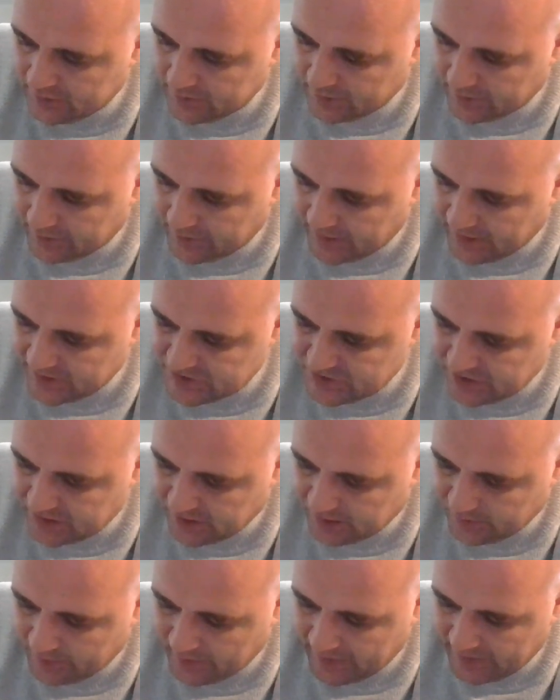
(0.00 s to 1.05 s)
The
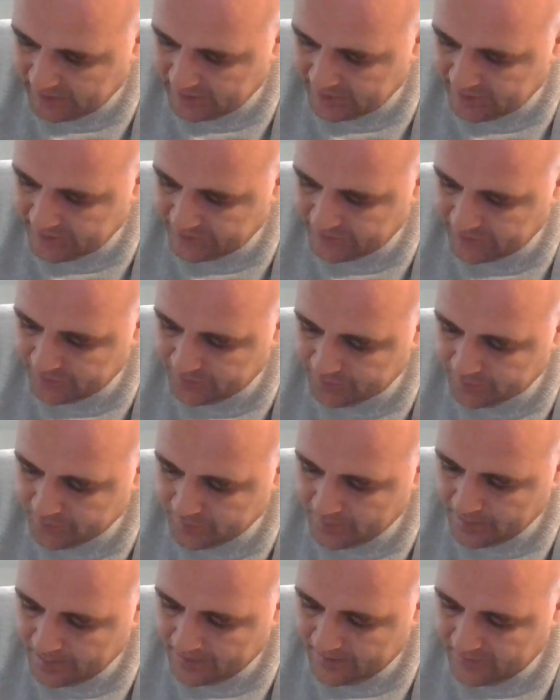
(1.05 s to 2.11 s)
National Palace
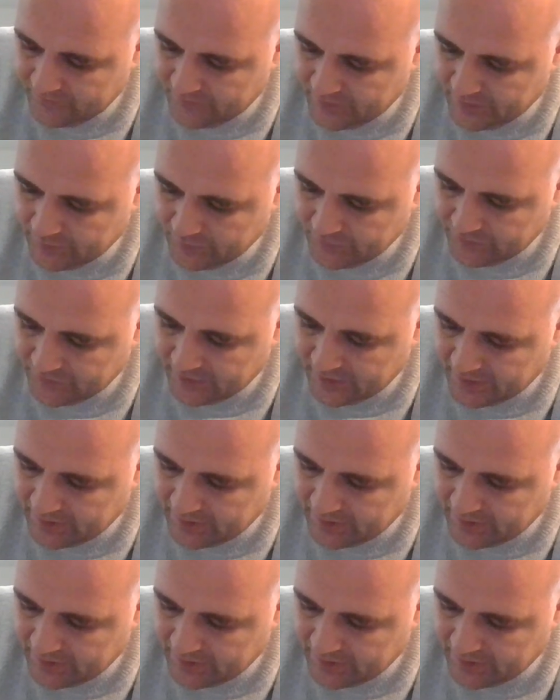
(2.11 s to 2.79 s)
fills the